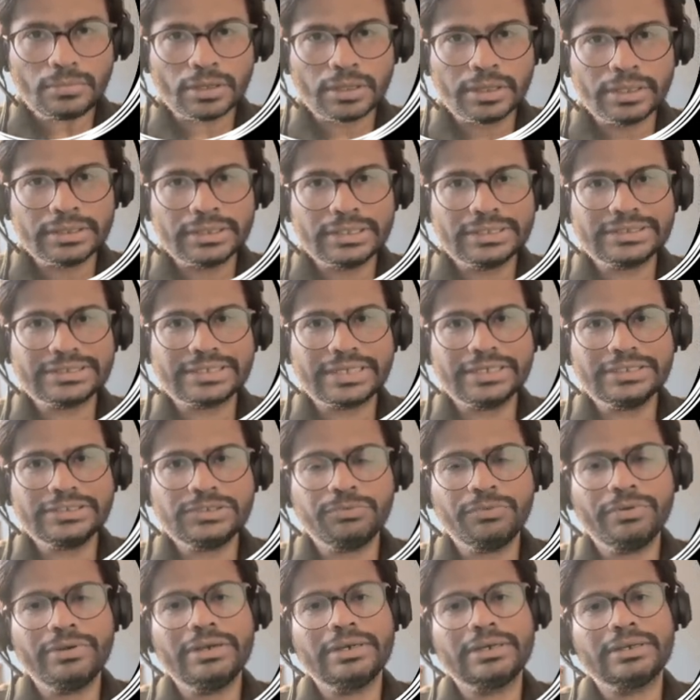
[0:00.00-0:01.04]
in this case,
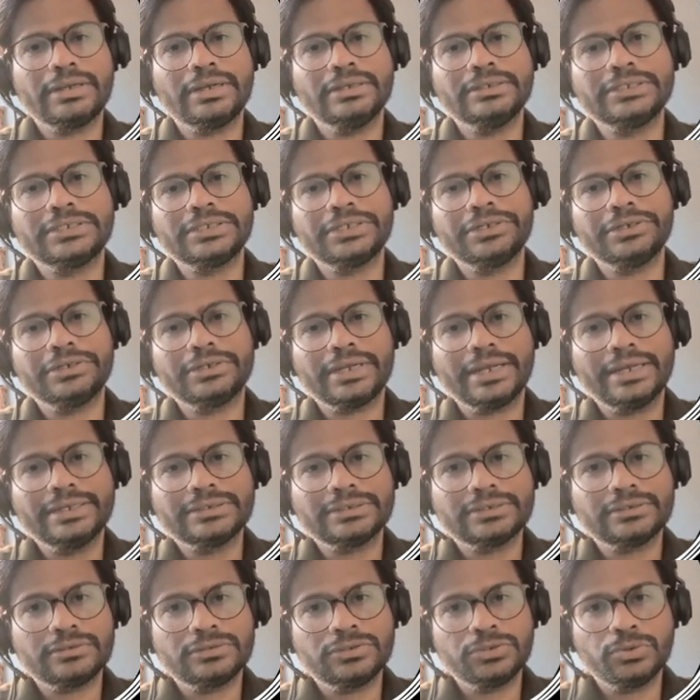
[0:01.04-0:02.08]
we'll consider as
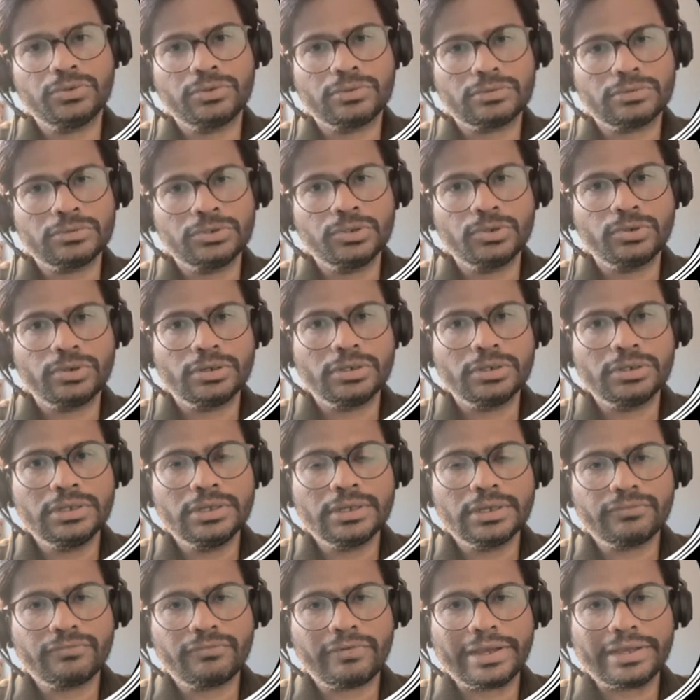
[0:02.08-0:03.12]
a you're
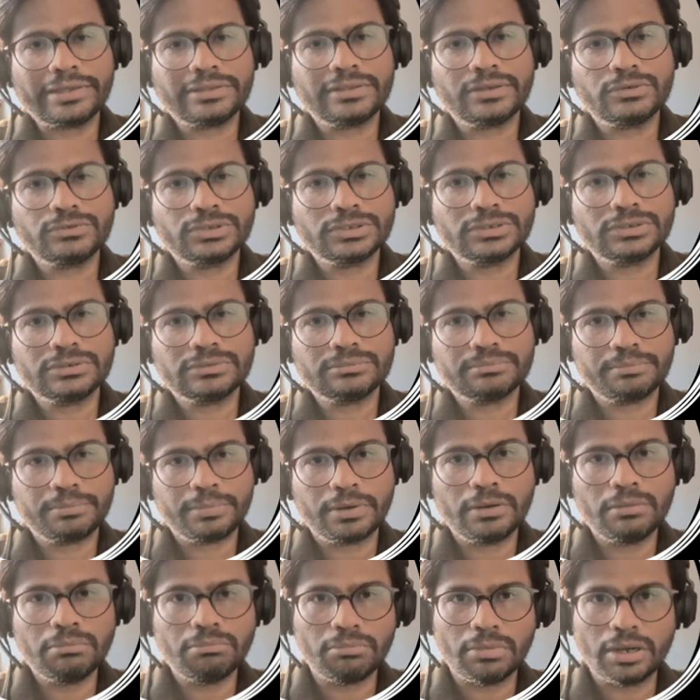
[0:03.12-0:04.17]
earning 5,000
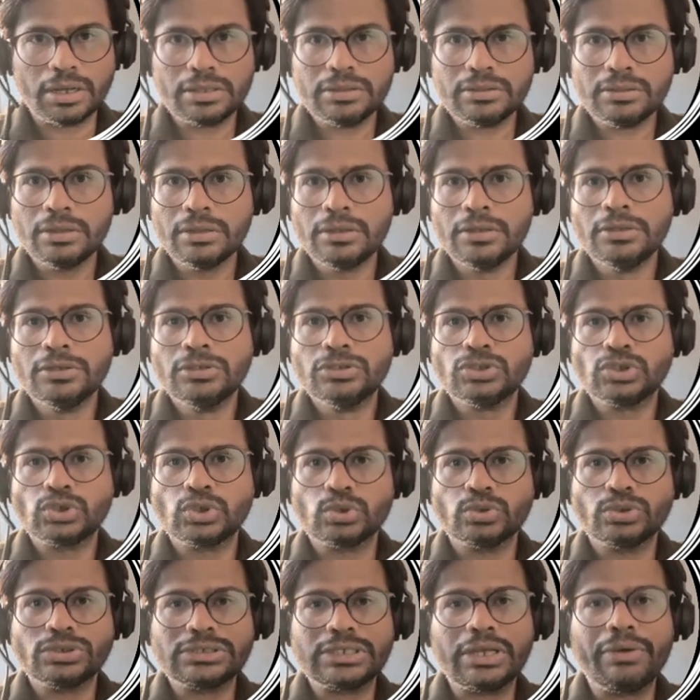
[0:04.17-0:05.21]
per month. So
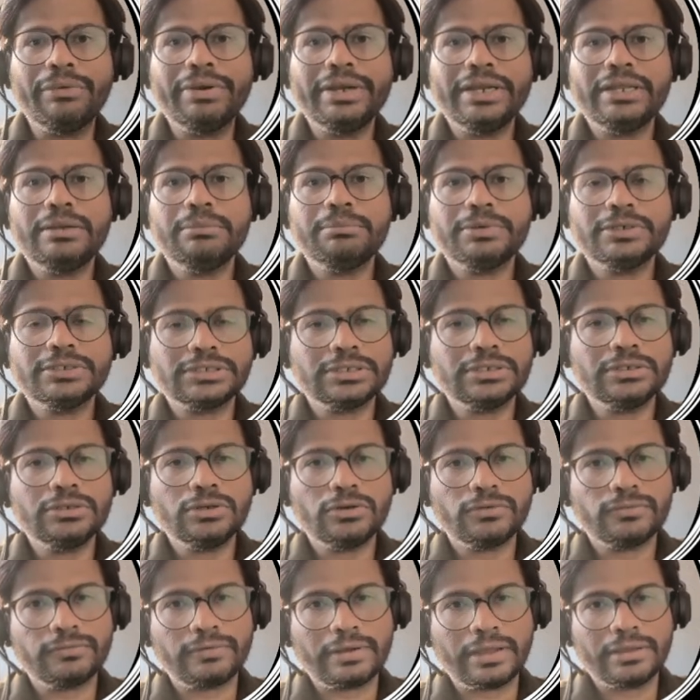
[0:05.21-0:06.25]
17%
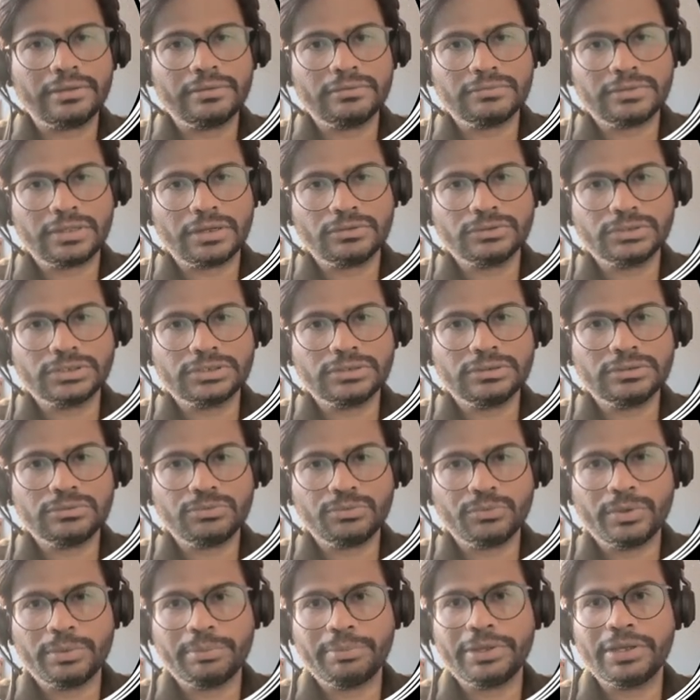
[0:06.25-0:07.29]
of 5,000
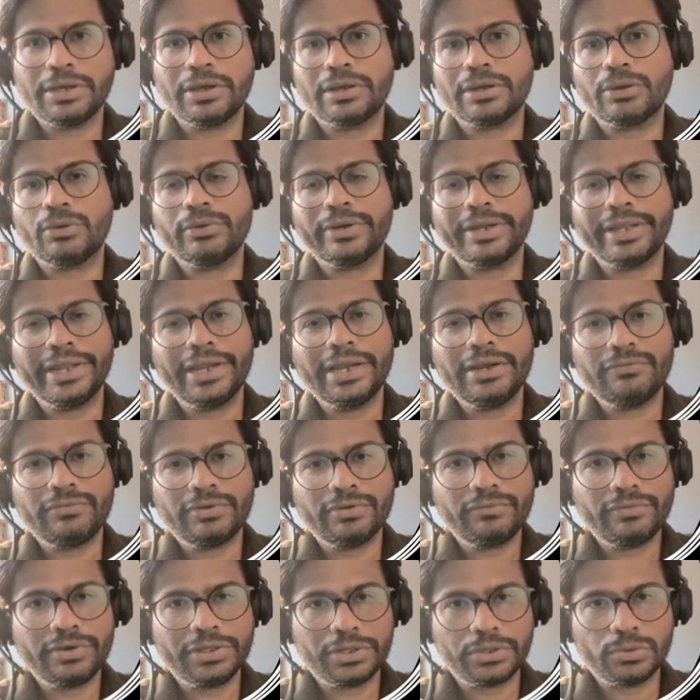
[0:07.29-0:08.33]
will be around
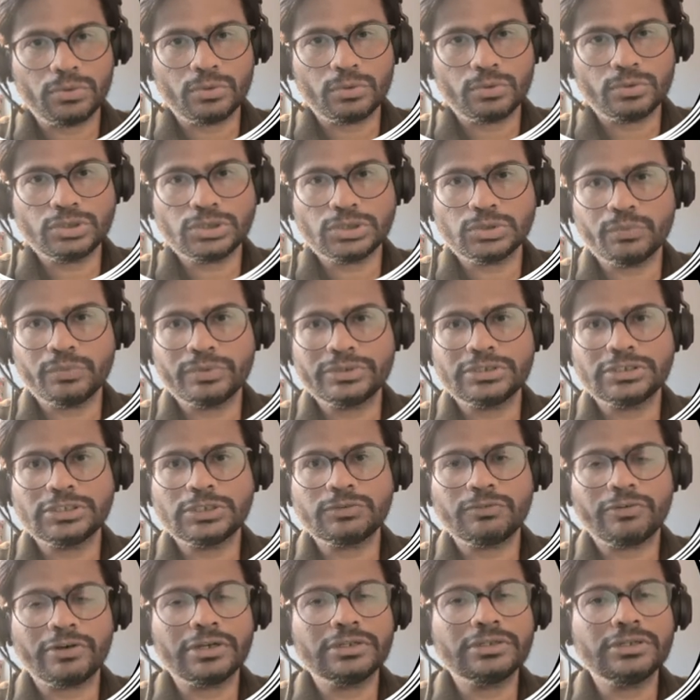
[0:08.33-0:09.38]
850 euros, which is
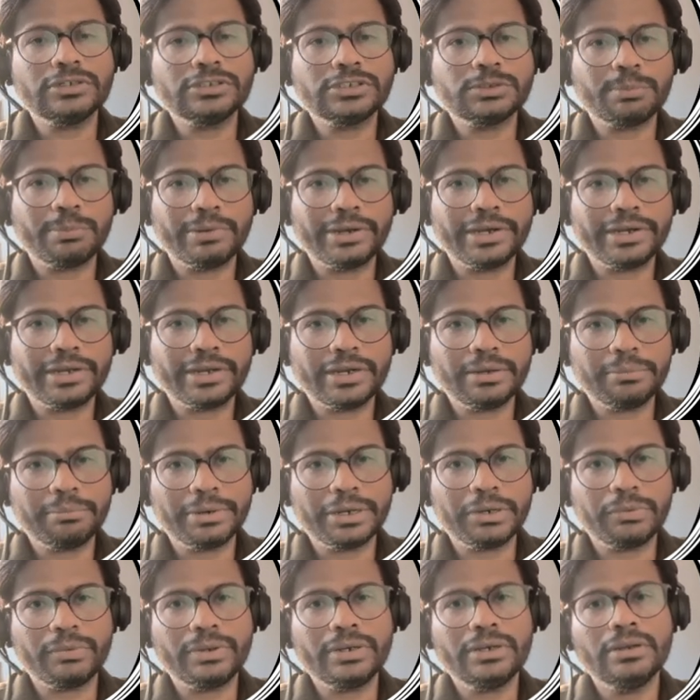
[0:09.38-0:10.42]
further splitted
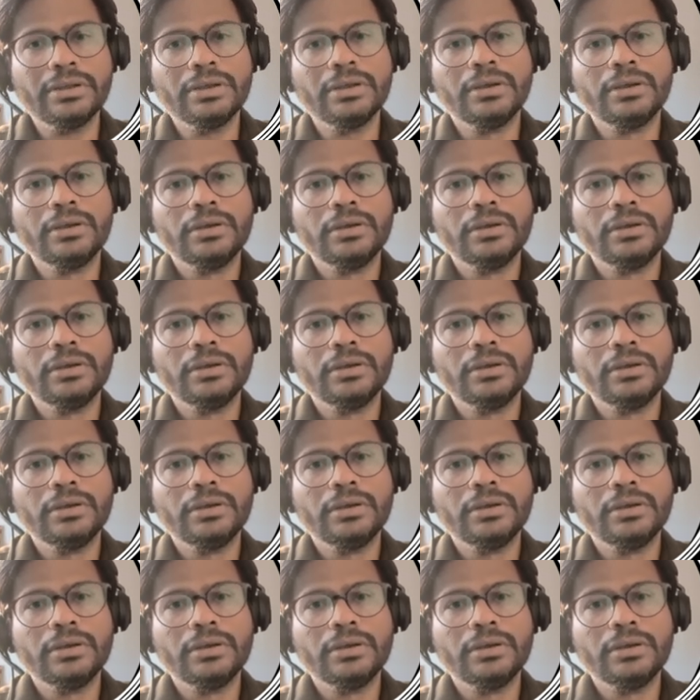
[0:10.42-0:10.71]
between